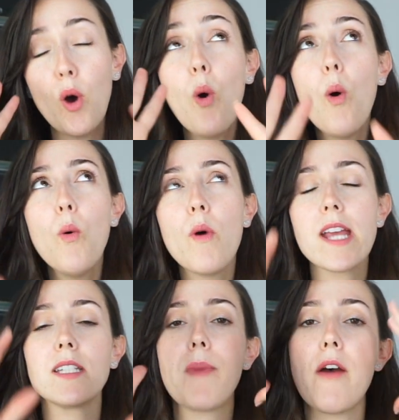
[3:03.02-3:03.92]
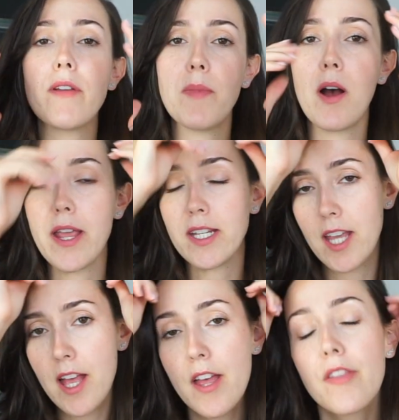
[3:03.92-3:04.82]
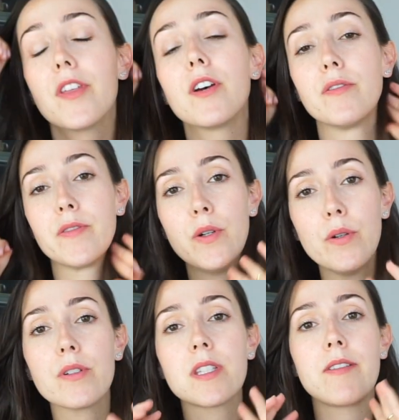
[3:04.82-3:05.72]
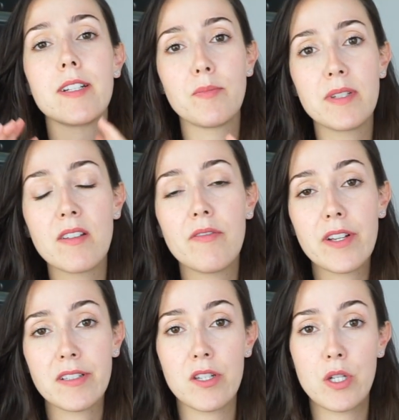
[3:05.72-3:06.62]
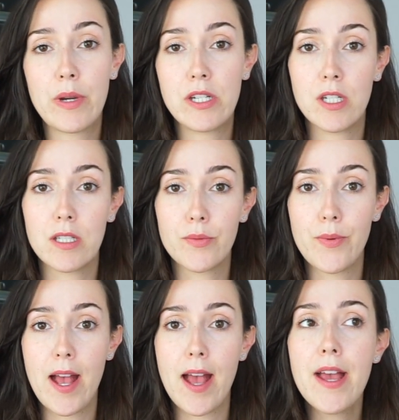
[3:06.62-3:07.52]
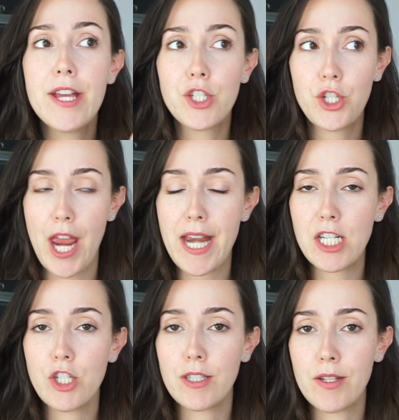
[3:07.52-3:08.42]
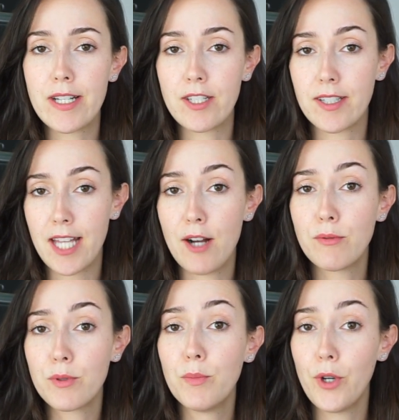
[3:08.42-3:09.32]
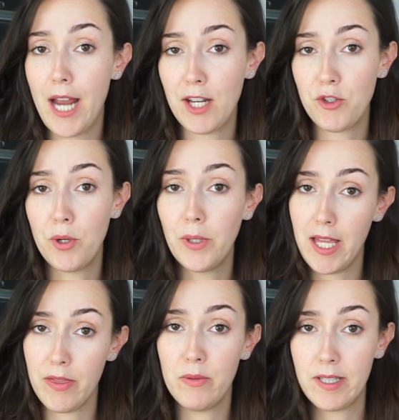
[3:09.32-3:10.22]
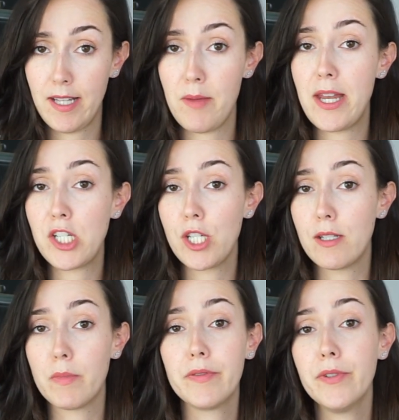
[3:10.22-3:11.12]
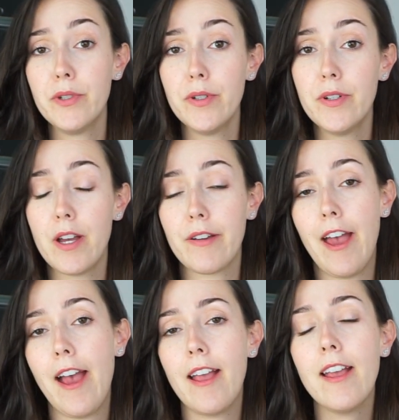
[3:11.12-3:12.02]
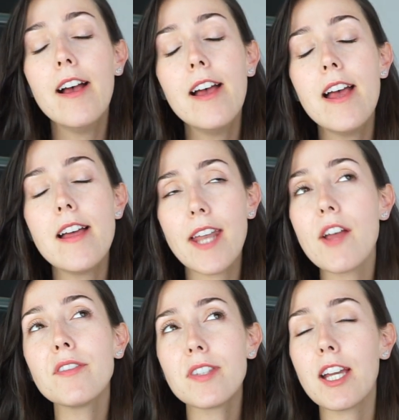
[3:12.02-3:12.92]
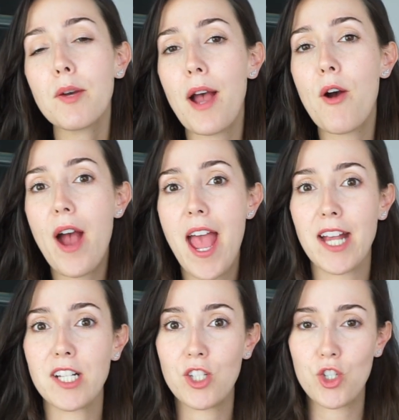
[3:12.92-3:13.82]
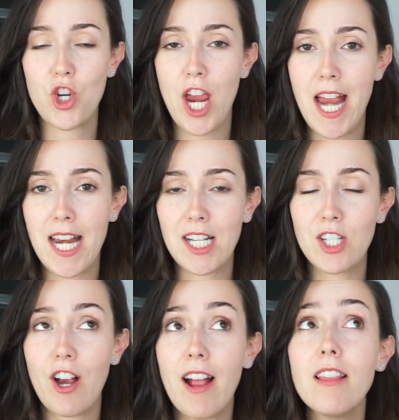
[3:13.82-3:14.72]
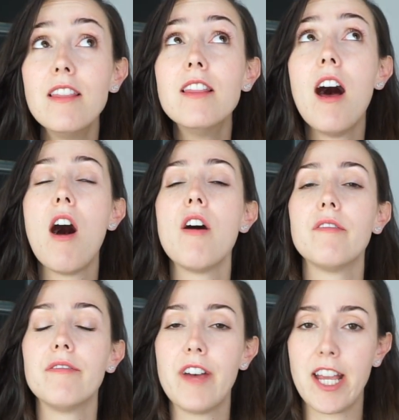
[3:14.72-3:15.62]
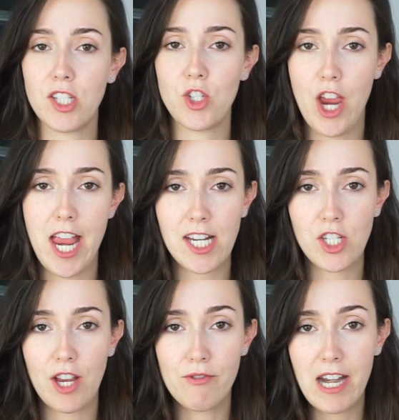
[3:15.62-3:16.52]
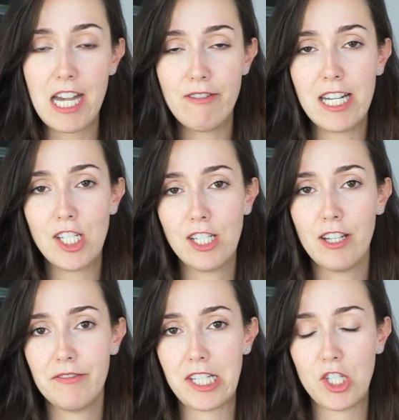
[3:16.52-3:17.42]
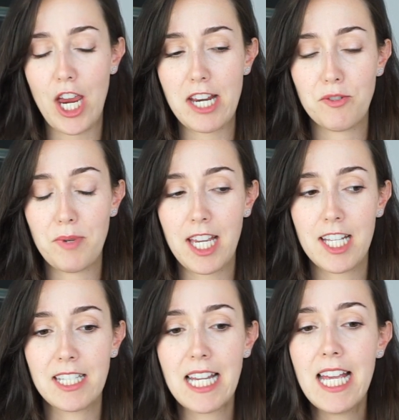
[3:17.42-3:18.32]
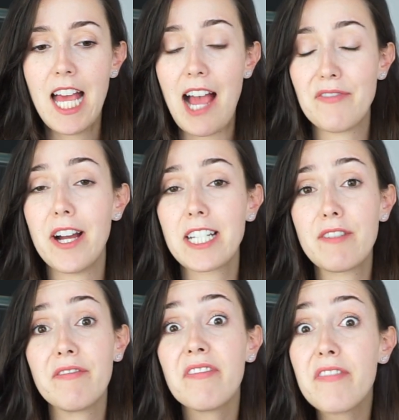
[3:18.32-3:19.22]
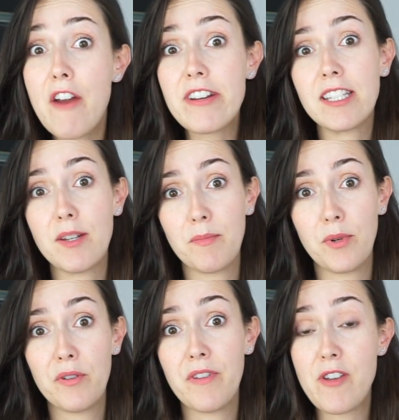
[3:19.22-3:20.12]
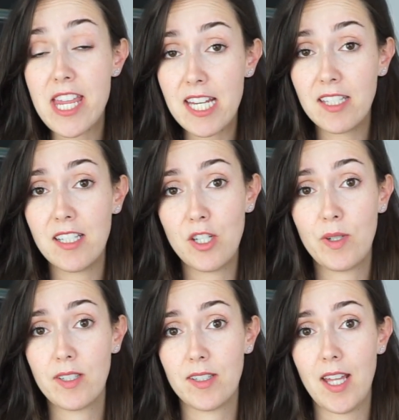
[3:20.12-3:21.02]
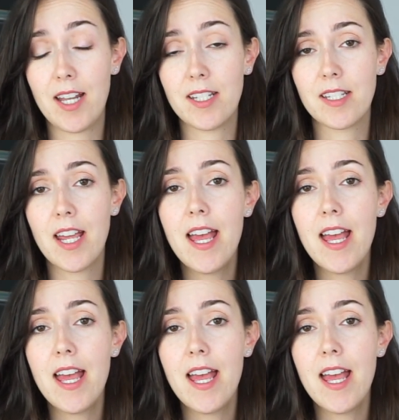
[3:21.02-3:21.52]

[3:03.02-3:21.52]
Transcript: Always bear in mind that, of course, there are specific situations where change is going to sound more natural, like the ones I mentioned before, okay? Now, if you think about exchange, I love exchange. I really, really do love exchange because I find it very simple, very easy to understand.